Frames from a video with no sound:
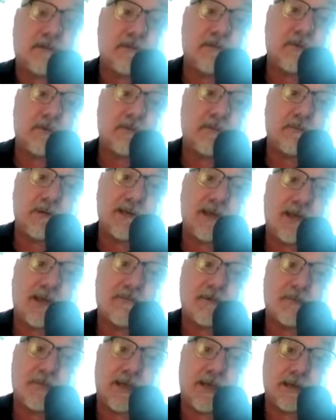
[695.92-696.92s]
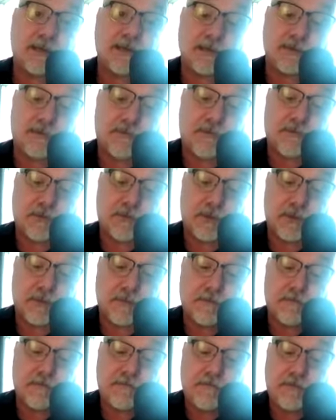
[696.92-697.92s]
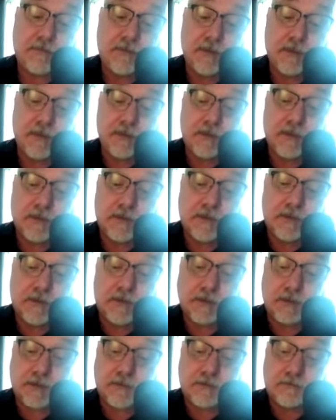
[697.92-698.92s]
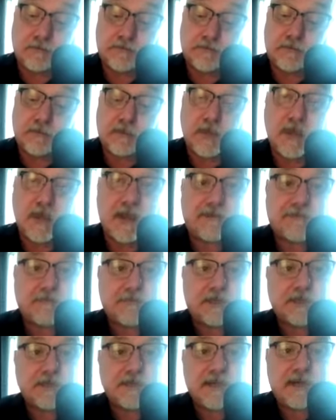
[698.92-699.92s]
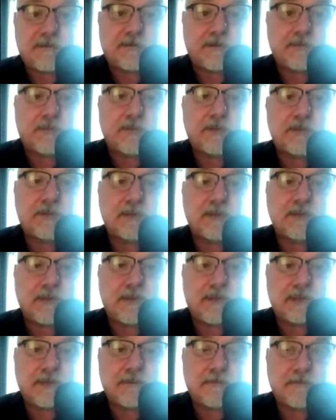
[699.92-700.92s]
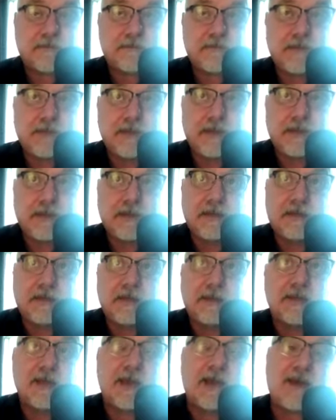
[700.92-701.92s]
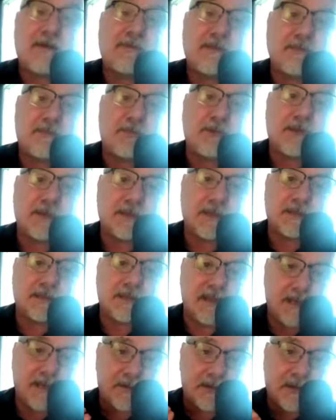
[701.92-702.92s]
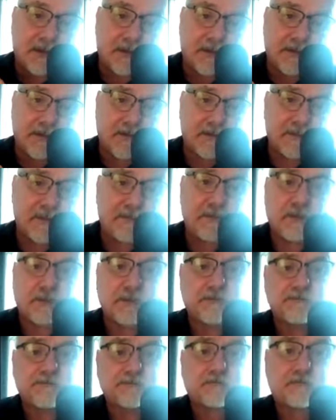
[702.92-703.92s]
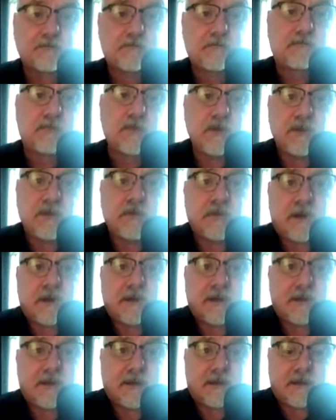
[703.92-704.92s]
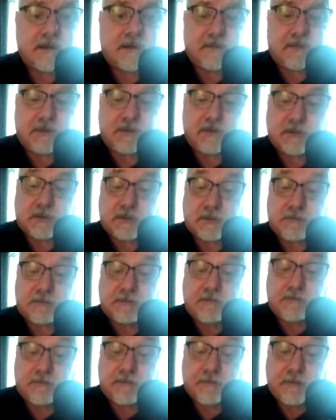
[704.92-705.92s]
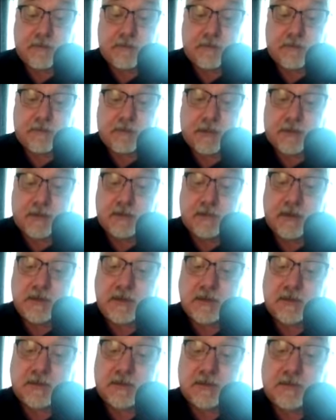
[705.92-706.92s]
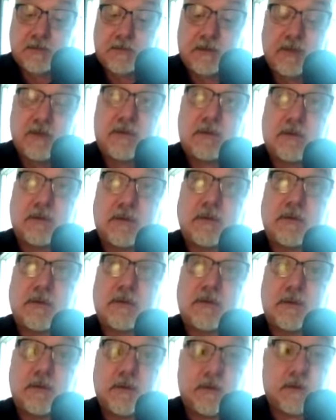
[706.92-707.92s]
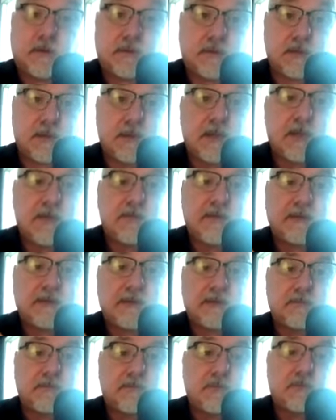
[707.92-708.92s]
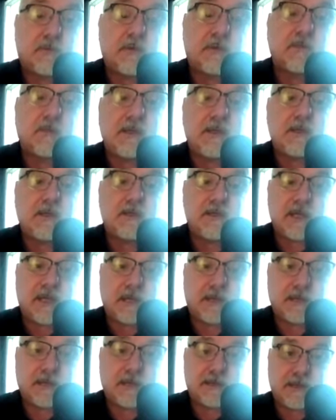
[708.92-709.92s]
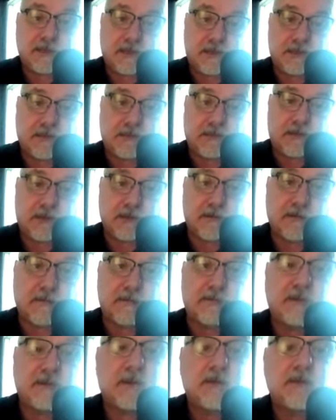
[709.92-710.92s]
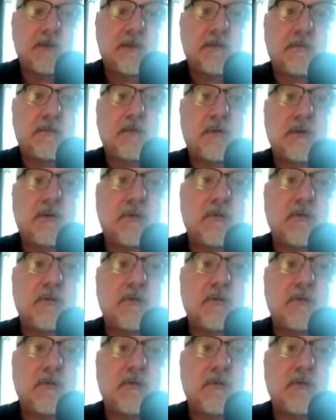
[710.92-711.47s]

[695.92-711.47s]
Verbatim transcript: and what we have a passion for. So, you have but you have to put in the time. You have to put in the time and always remember you are an individual. Research, research has shown that the more we challenge ourselves, the more